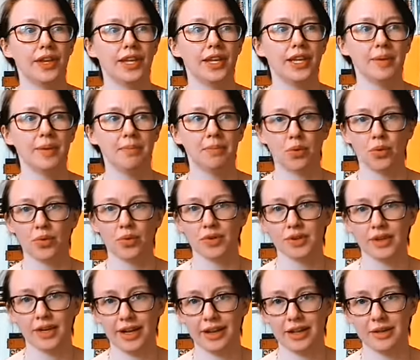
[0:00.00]
the
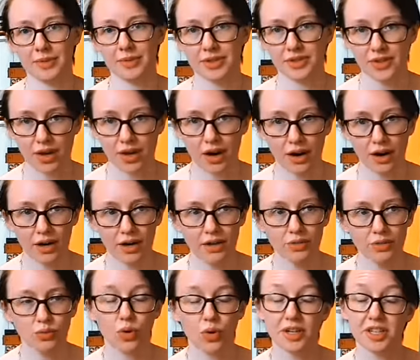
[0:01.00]
important elements
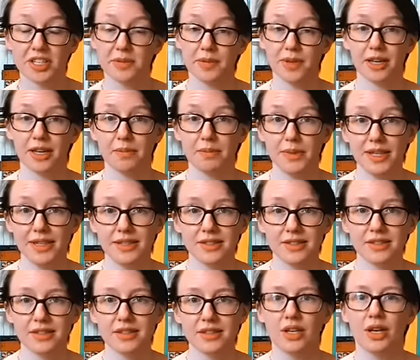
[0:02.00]
are, what is being
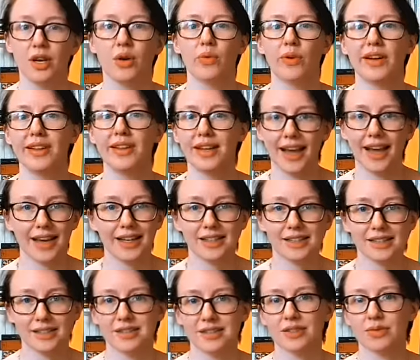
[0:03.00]
missed, where the
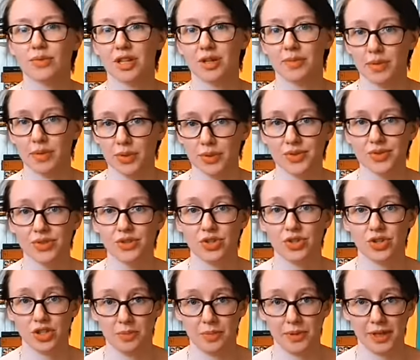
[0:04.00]
cadences, where the
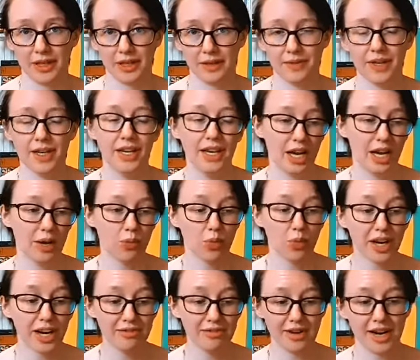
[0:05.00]
pauses should be.
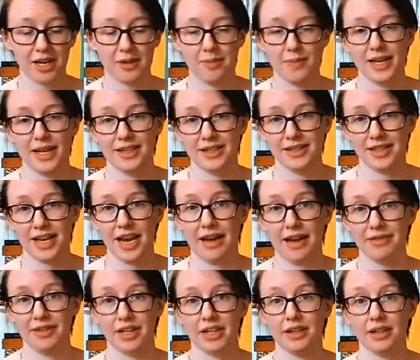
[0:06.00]
And what I recommend is
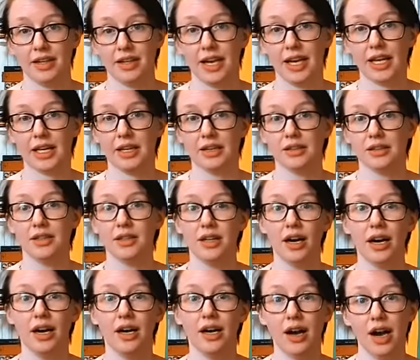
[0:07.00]
having a
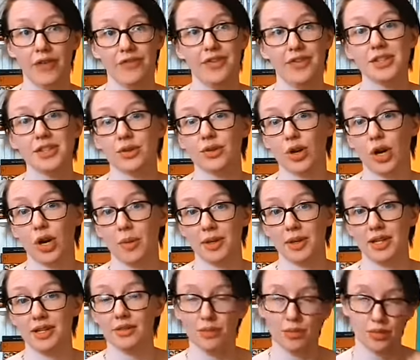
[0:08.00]
uh, a physical
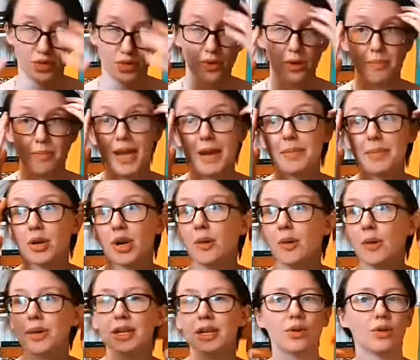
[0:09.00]
copy, so a paper
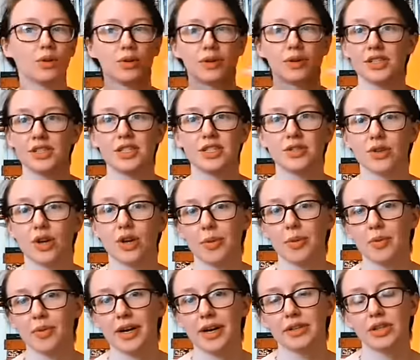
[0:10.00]
copy or a digital
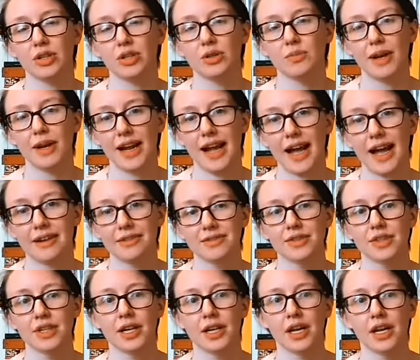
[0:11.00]
copy, whatever you might have,
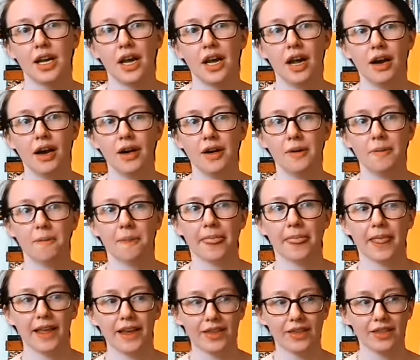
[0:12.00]
um,
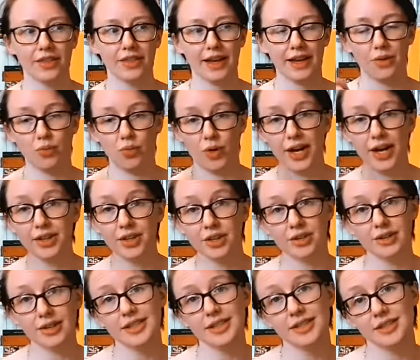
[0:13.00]
that while
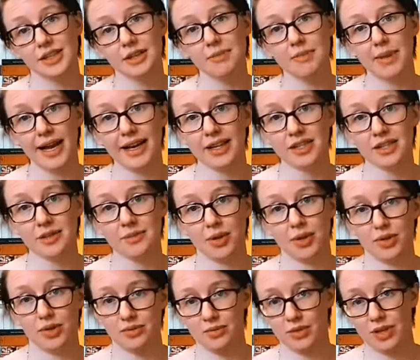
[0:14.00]
you're listening back to the
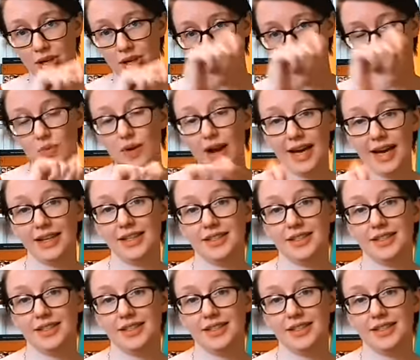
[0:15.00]
poem, you